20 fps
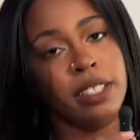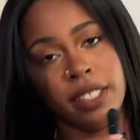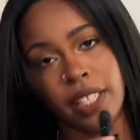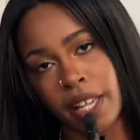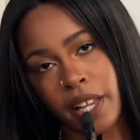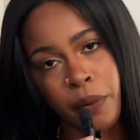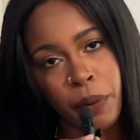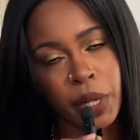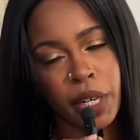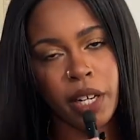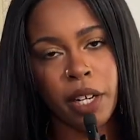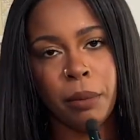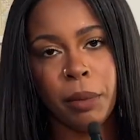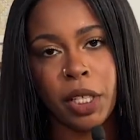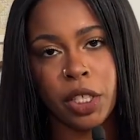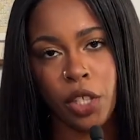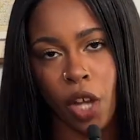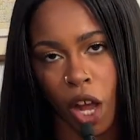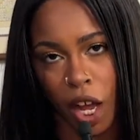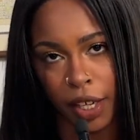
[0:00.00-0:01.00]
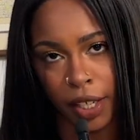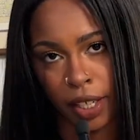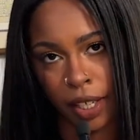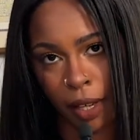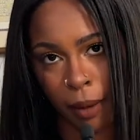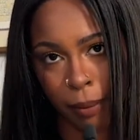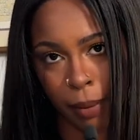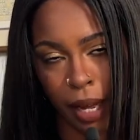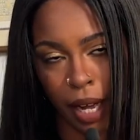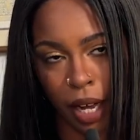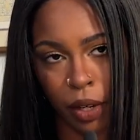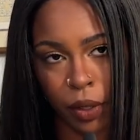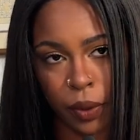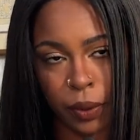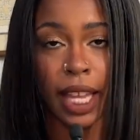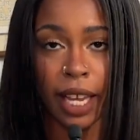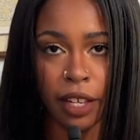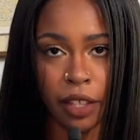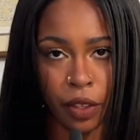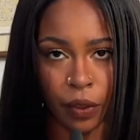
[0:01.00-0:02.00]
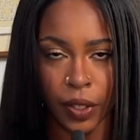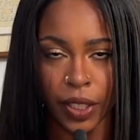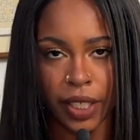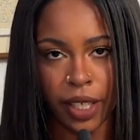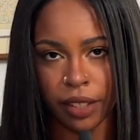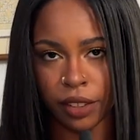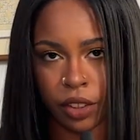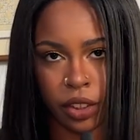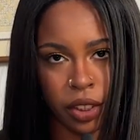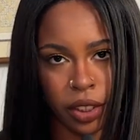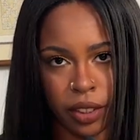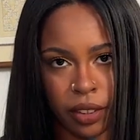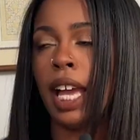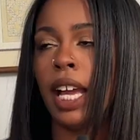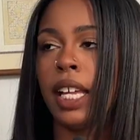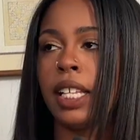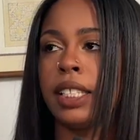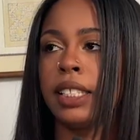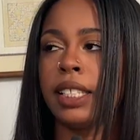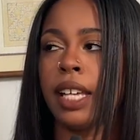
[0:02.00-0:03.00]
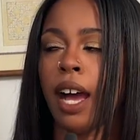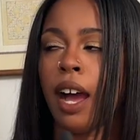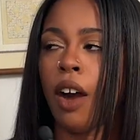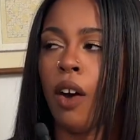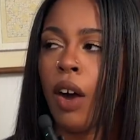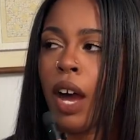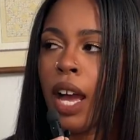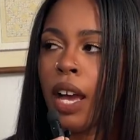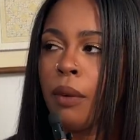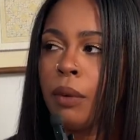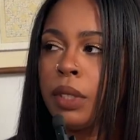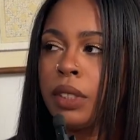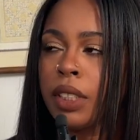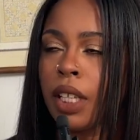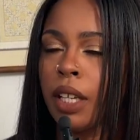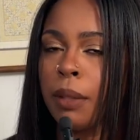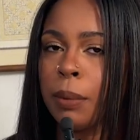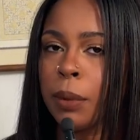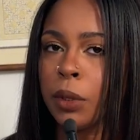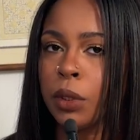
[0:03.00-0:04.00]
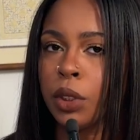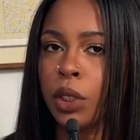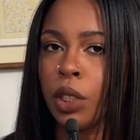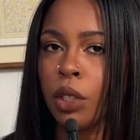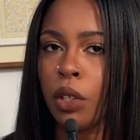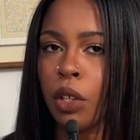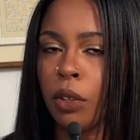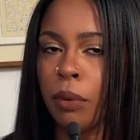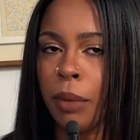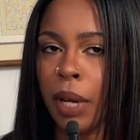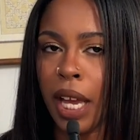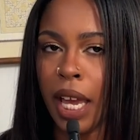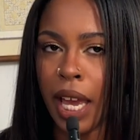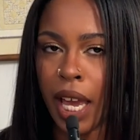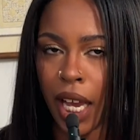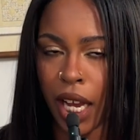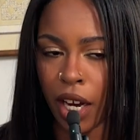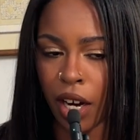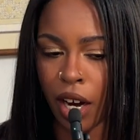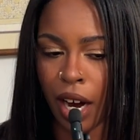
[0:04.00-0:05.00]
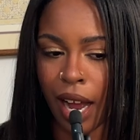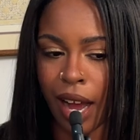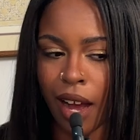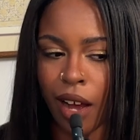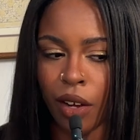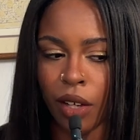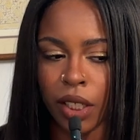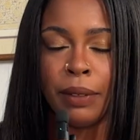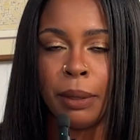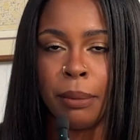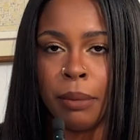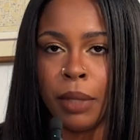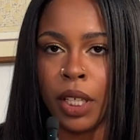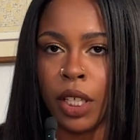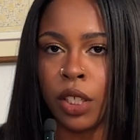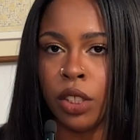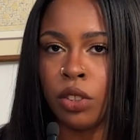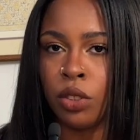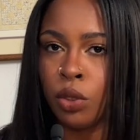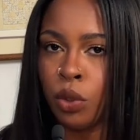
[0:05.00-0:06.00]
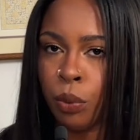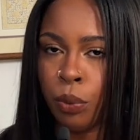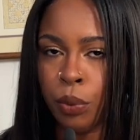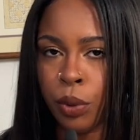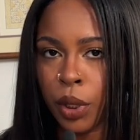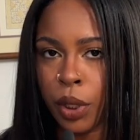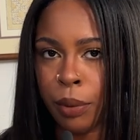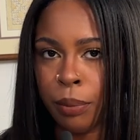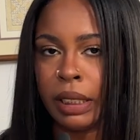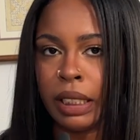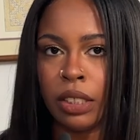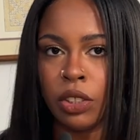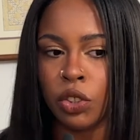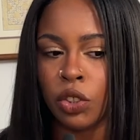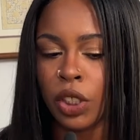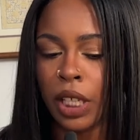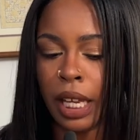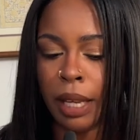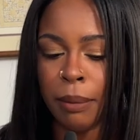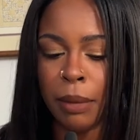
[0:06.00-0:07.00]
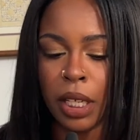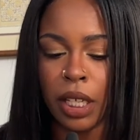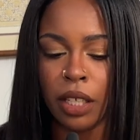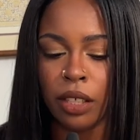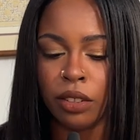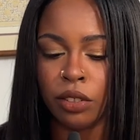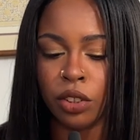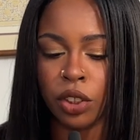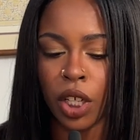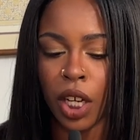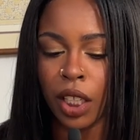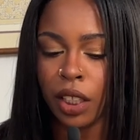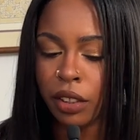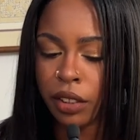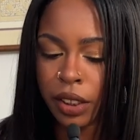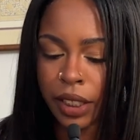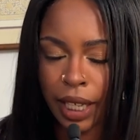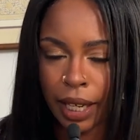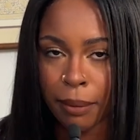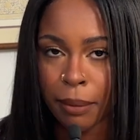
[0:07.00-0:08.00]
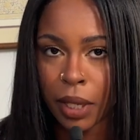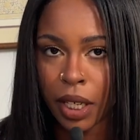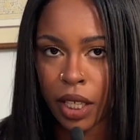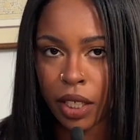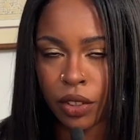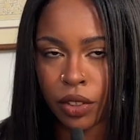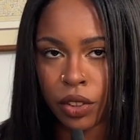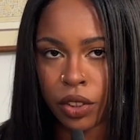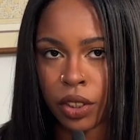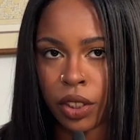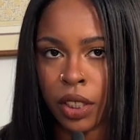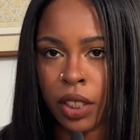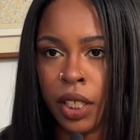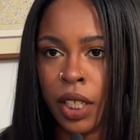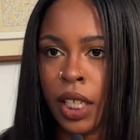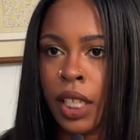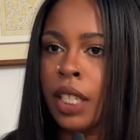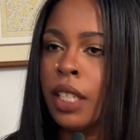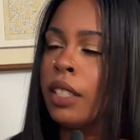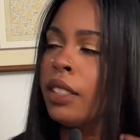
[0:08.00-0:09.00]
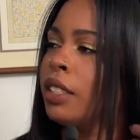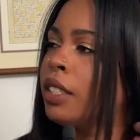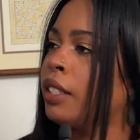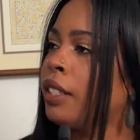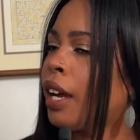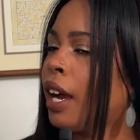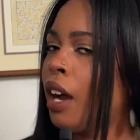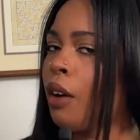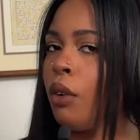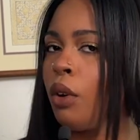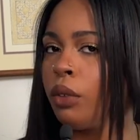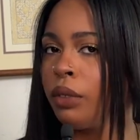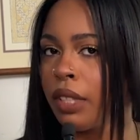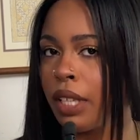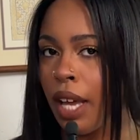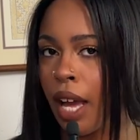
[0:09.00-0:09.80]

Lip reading: Today we're going to be talking about length retention and how I was able to grow my hair out from being super bleach damaged, color damaged, to now only